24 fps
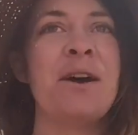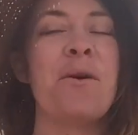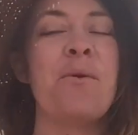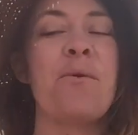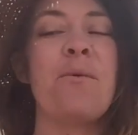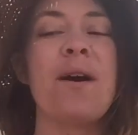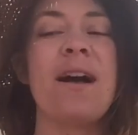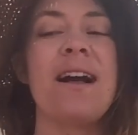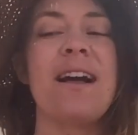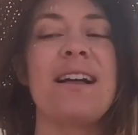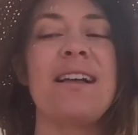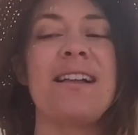
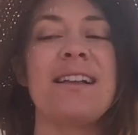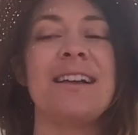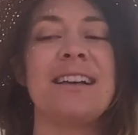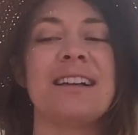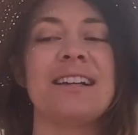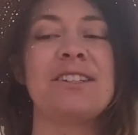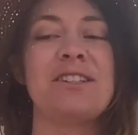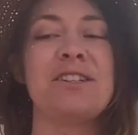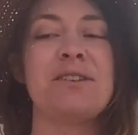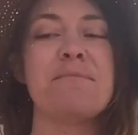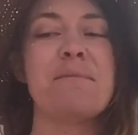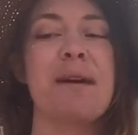well,
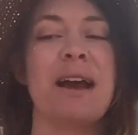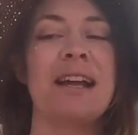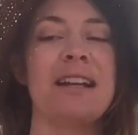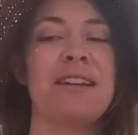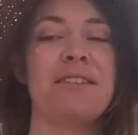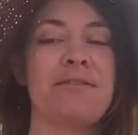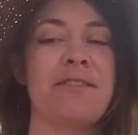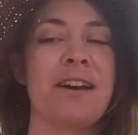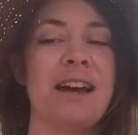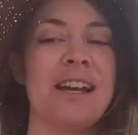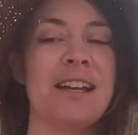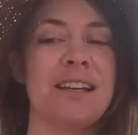do you mind
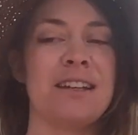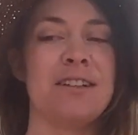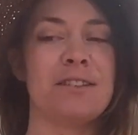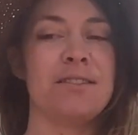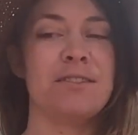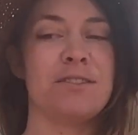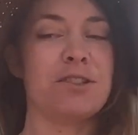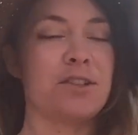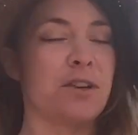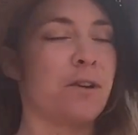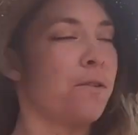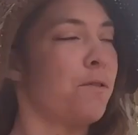if I
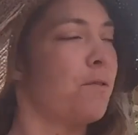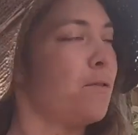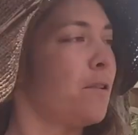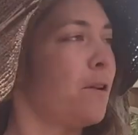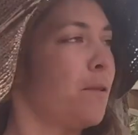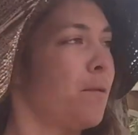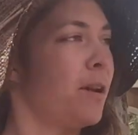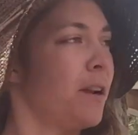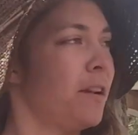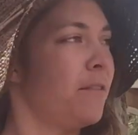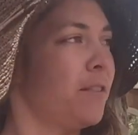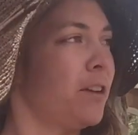show
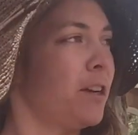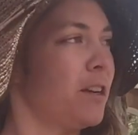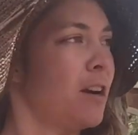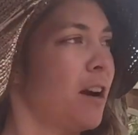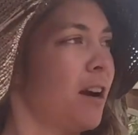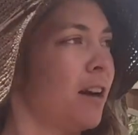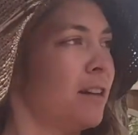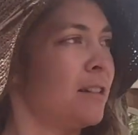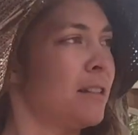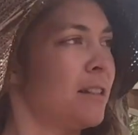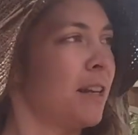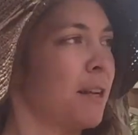one of your
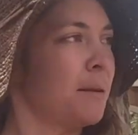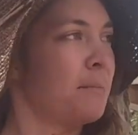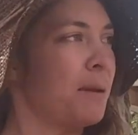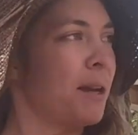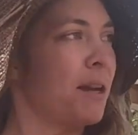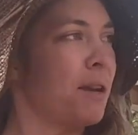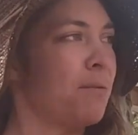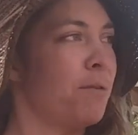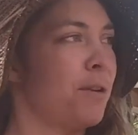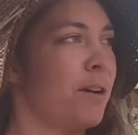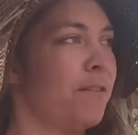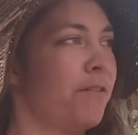cards? Like,
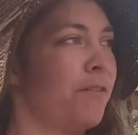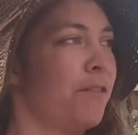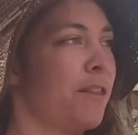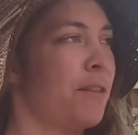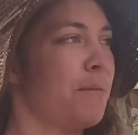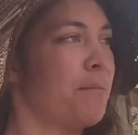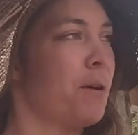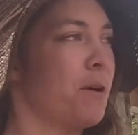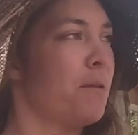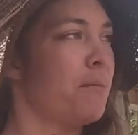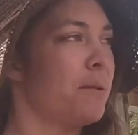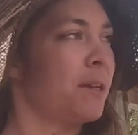pick one for the
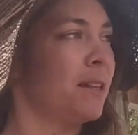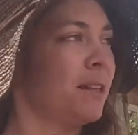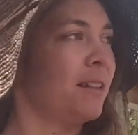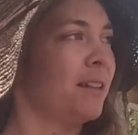moment?